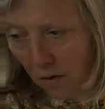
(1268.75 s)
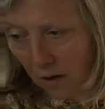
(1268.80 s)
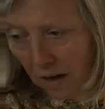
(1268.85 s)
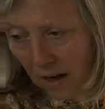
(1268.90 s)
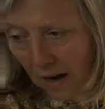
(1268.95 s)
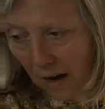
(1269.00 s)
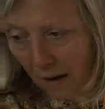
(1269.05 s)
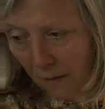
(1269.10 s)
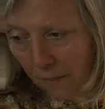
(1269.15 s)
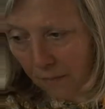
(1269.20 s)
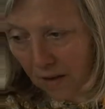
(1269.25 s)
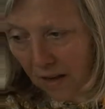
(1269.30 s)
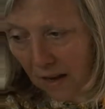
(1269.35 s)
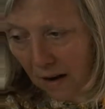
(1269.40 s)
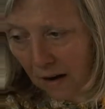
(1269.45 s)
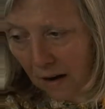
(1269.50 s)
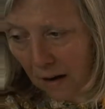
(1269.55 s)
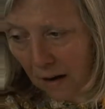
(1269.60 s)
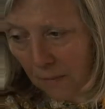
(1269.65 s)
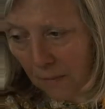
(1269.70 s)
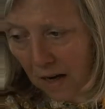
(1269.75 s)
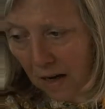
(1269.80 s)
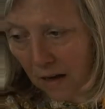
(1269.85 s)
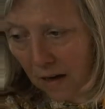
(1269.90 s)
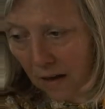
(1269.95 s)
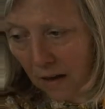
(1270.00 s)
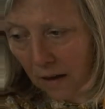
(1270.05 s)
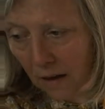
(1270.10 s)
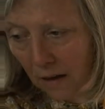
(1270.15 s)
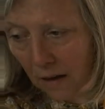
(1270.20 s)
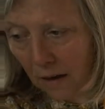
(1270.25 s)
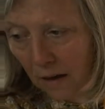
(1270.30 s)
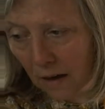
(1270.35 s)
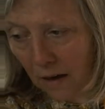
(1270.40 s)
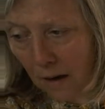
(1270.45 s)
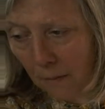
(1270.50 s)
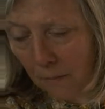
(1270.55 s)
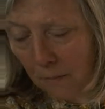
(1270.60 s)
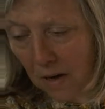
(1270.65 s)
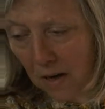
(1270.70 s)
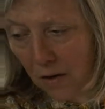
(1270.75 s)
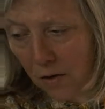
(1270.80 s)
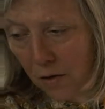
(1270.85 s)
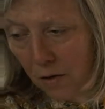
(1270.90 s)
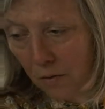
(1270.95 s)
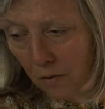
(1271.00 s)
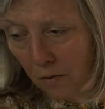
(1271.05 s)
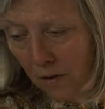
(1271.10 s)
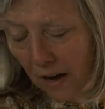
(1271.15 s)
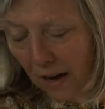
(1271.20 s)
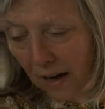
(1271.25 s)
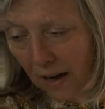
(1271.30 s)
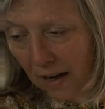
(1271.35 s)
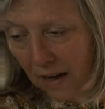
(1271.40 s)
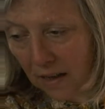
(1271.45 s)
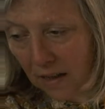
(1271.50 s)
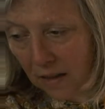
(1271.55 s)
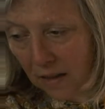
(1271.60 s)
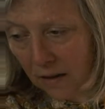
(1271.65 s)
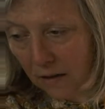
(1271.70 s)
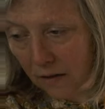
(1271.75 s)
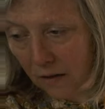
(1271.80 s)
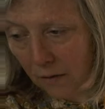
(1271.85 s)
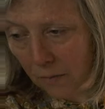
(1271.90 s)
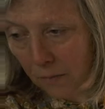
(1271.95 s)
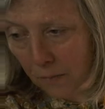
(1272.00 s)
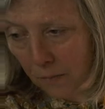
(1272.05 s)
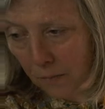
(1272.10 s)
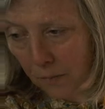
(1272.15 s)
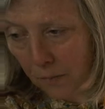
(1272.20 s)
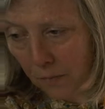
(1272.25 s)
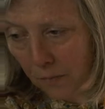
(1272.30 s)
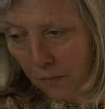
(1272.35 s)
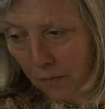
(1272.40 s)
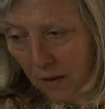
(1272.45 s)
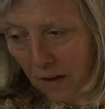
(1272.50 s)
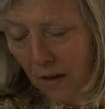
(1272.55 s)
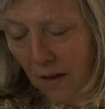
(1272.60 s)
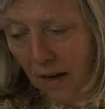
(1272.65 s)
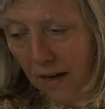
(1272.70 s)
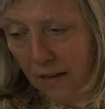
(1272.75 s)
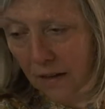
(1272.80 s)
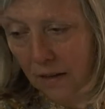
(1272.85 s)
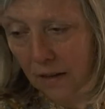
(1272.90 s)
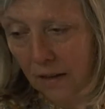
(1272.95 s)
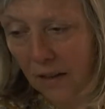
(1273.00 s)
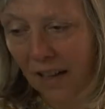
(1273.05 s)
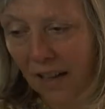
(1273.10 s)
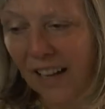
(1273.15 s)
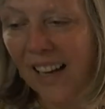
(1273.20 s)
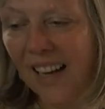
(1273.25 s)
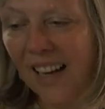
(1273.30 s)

Yeah, yeah let me let me do that. Yes.